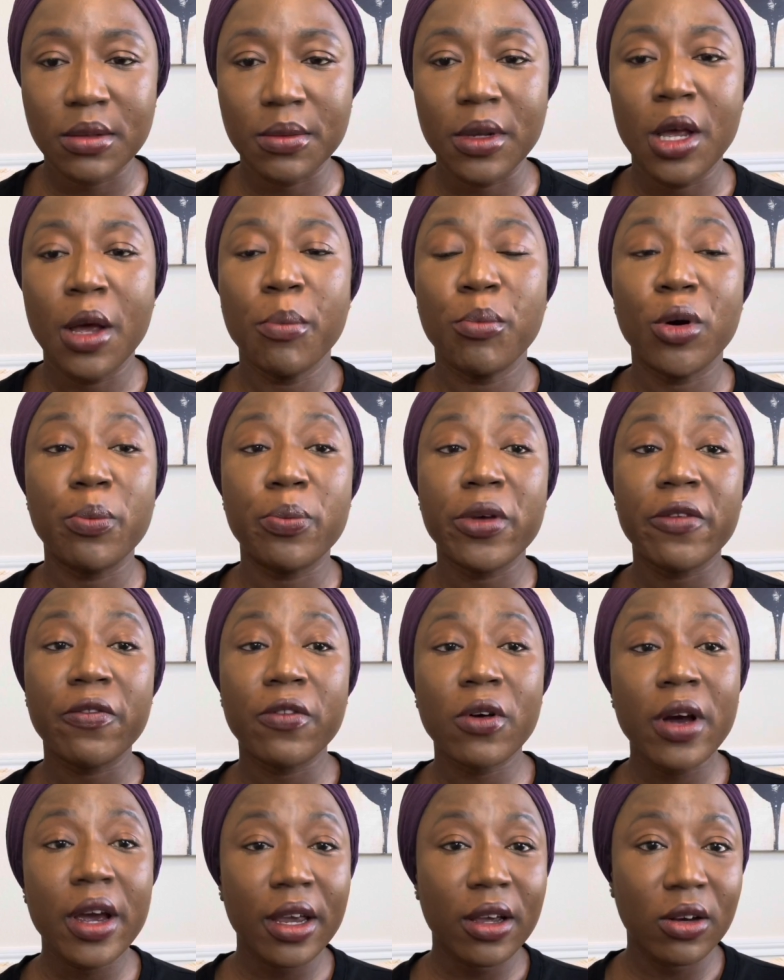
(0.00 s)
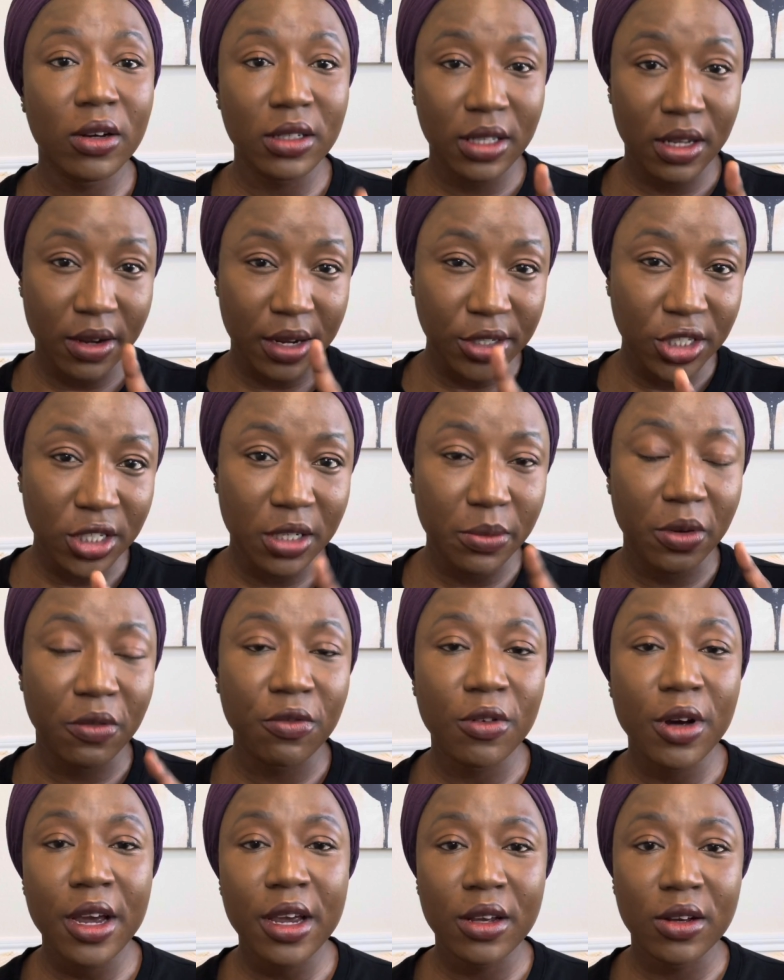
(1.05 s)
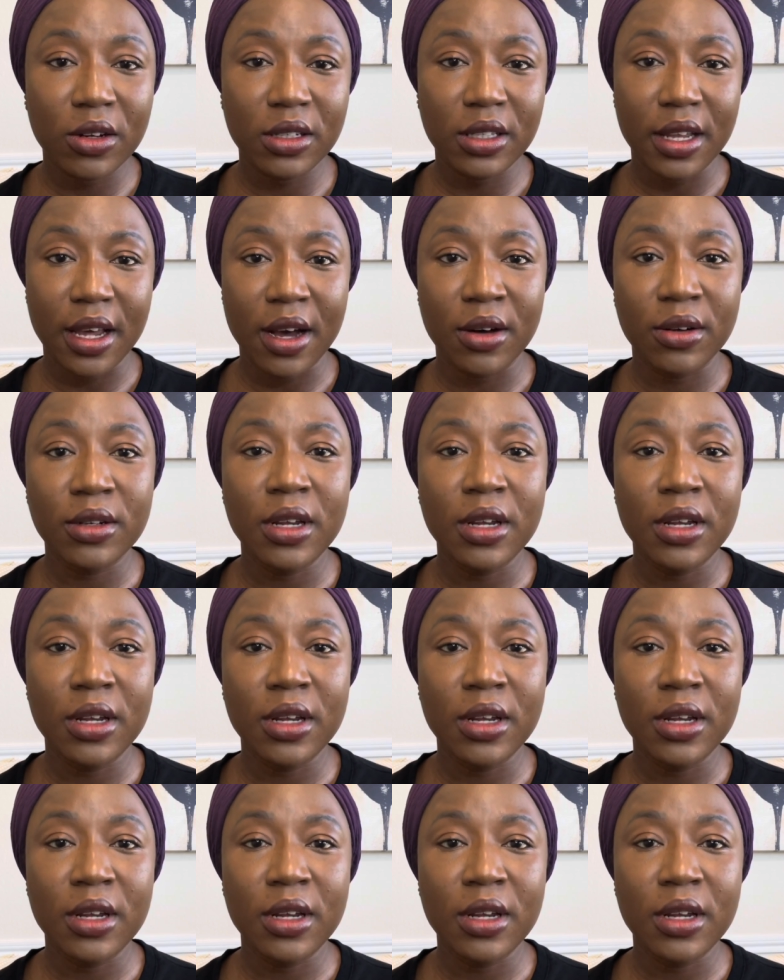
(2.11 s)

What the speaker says: But before I got down,